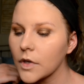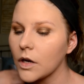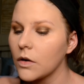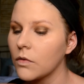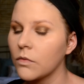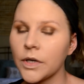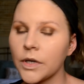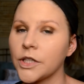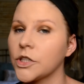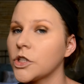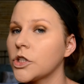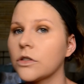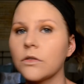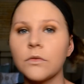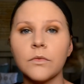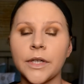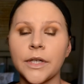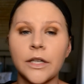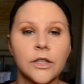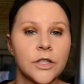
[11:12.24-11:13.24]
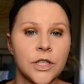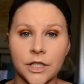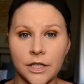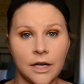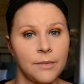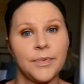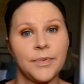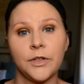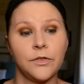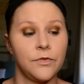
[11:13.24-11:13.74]
which we are just
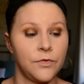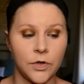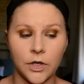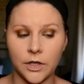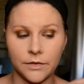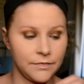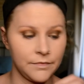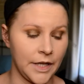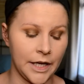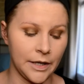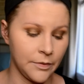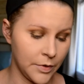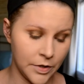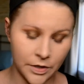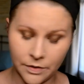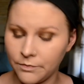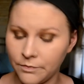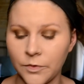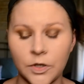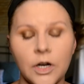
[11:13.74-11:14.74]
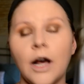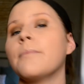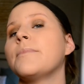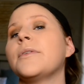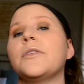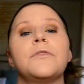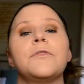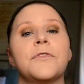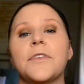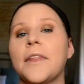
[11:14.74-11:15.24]
not built for. Like we're, we're not
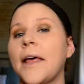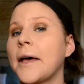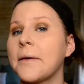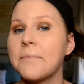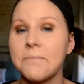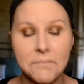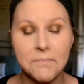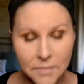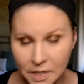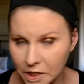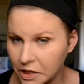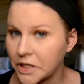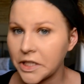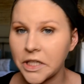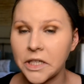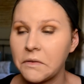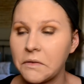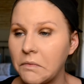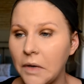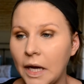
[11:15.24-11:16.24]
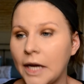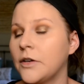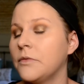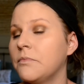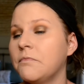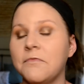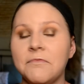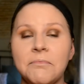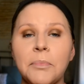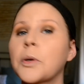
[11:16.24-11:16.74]
built for that, period. I
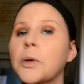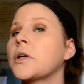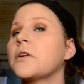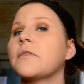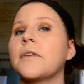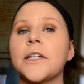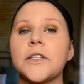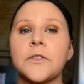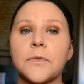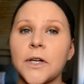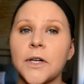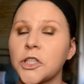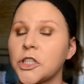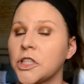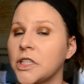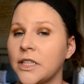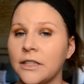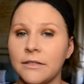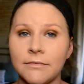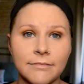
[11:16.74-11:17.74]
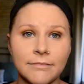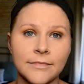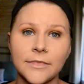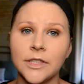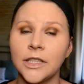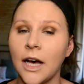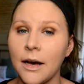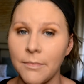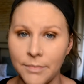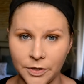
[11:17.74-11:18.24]
born and raised Washington,
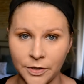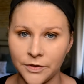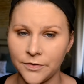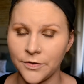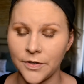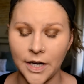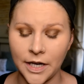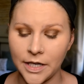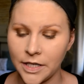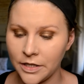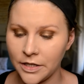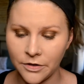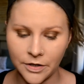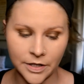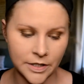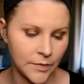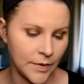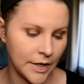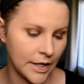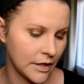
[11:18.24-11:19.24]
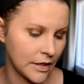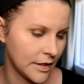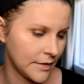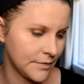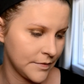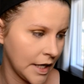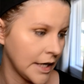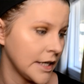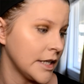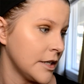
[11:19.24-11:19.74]
not built for ninety degrees weather,
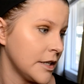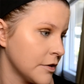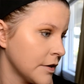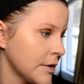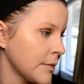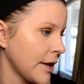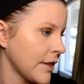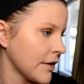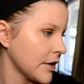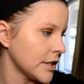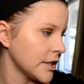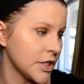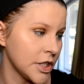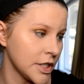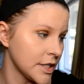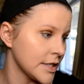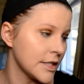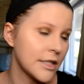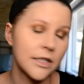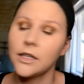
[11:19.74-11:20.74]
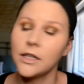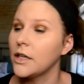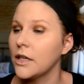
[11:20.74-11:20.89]
ninety degree weather. Just,